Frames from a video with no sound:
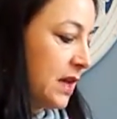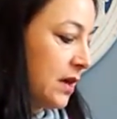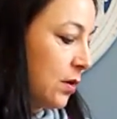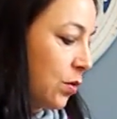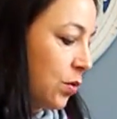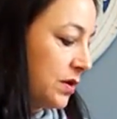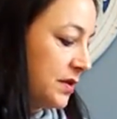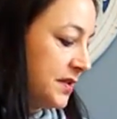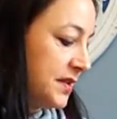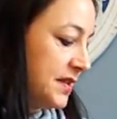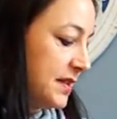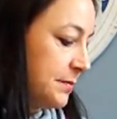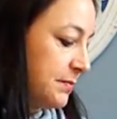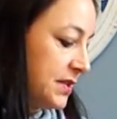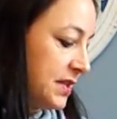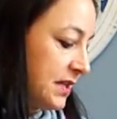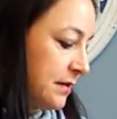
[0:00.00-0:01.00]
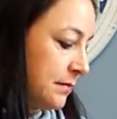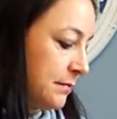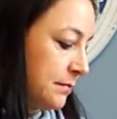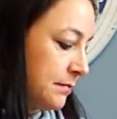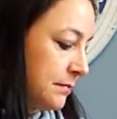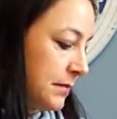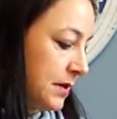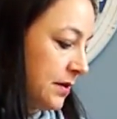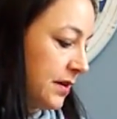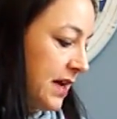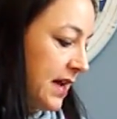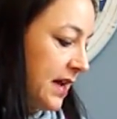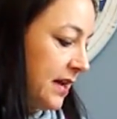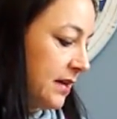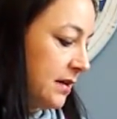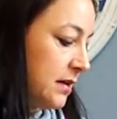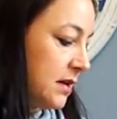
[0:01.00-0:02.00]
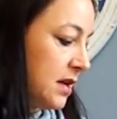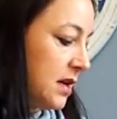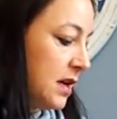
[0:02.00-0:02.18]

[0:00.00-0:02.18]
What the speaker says: or symptom, okay,